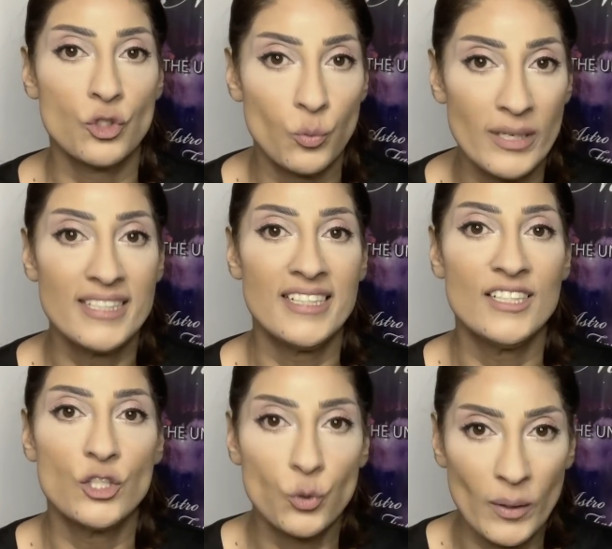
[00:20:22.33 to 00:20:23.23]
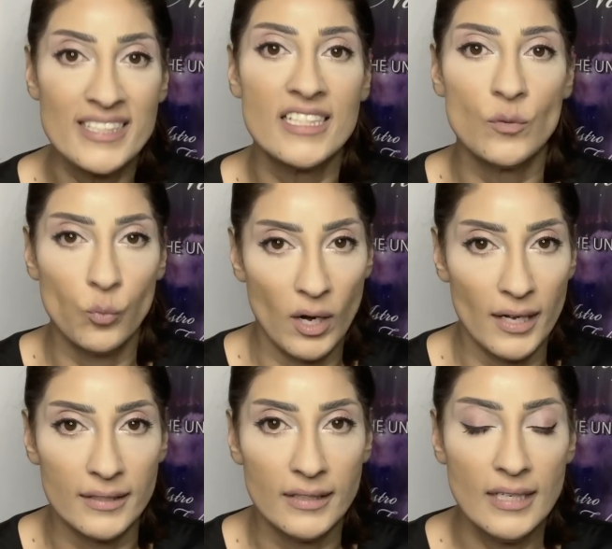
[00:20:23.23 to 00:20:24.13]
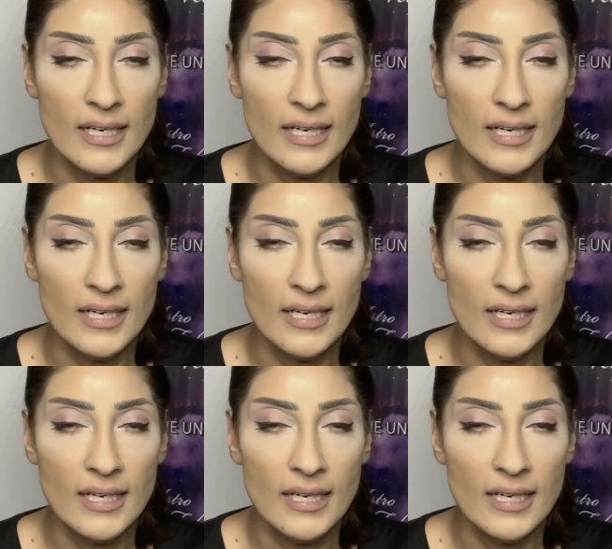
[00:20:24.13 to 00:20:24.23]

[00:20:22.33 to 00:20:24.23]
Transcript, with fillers: 2021.